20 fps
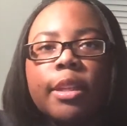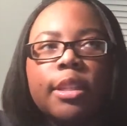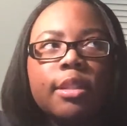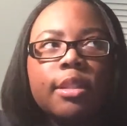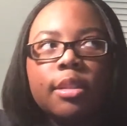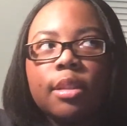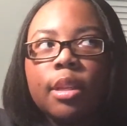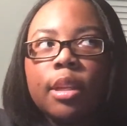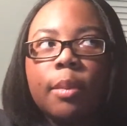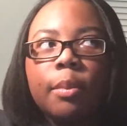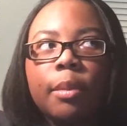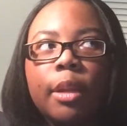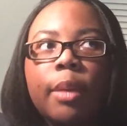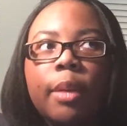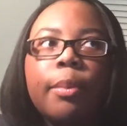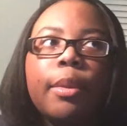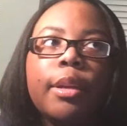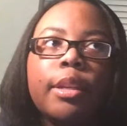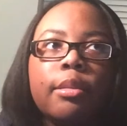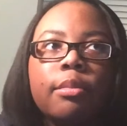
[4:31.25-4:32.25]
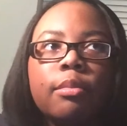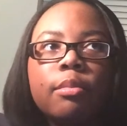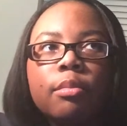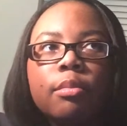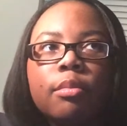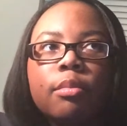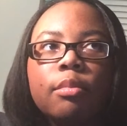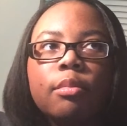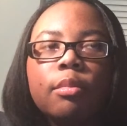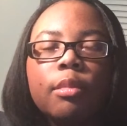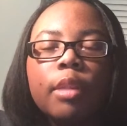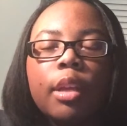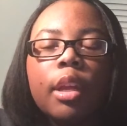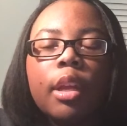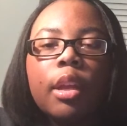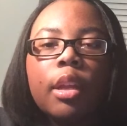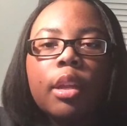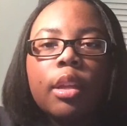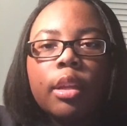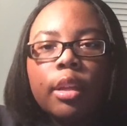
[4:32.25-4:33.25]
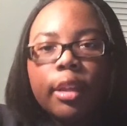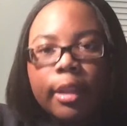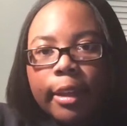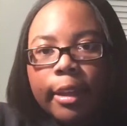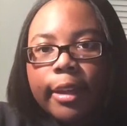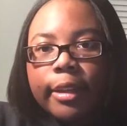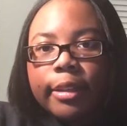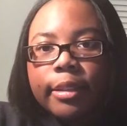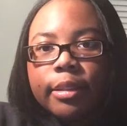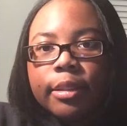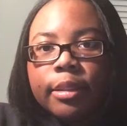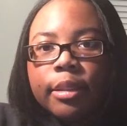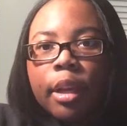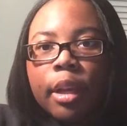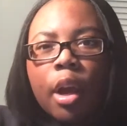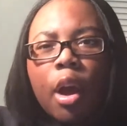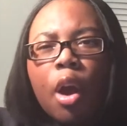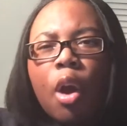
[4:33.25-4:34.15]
It's the same thing, but yes.